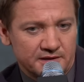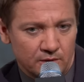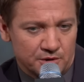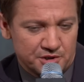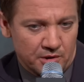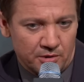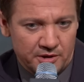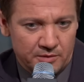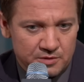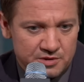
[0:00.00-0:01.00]
Taylor
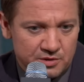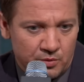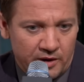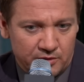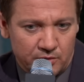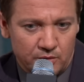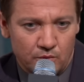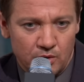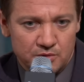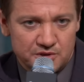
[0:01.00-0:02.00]
Sheridan was the director who
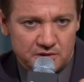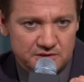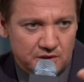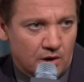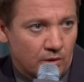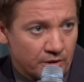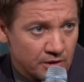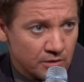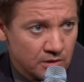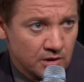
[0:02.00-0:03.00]
wrote
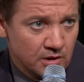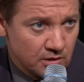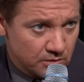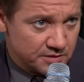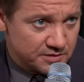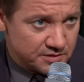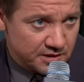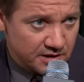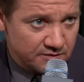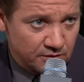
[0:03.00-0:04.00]
Sicario with
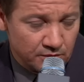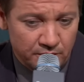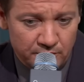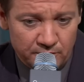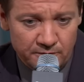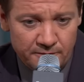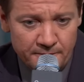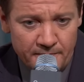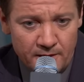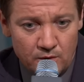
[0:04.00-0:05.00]
Denis Villeneuve,
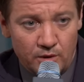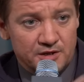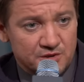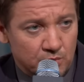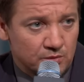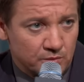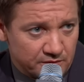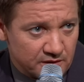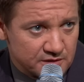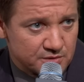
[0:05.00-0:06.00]
who I just worked
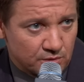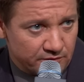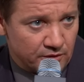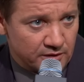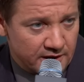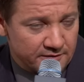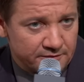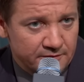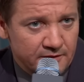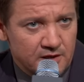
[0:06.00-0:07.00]
with on the Story of Your Life.